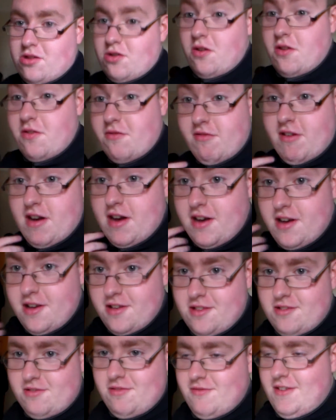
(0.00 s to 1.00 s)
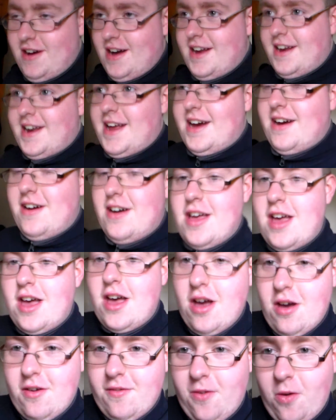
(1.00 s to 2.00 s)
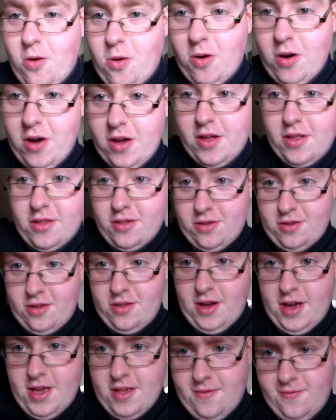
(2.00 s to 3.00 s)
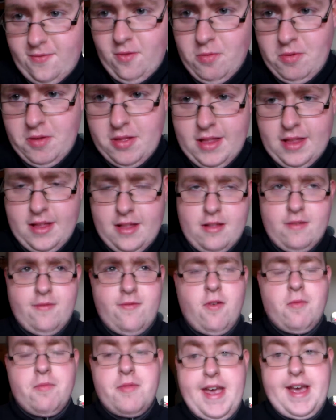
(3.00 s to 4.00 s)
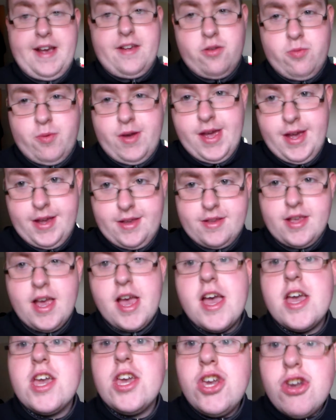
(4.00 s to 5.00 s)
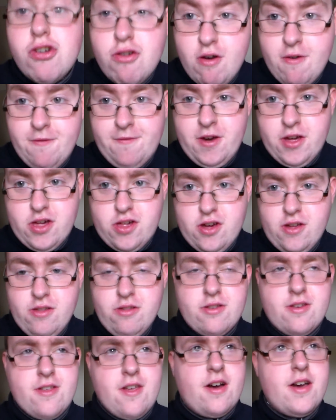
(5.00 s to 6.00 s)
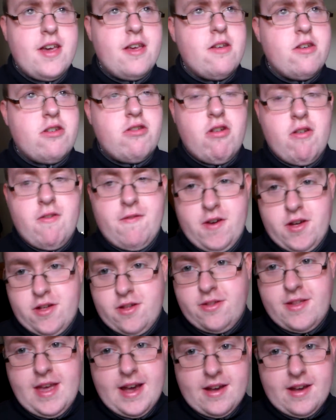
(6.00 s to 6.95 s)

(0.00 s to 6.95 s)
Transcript: rehearsal right now for tonight's, for next week's Eurovision tonight, Eurovision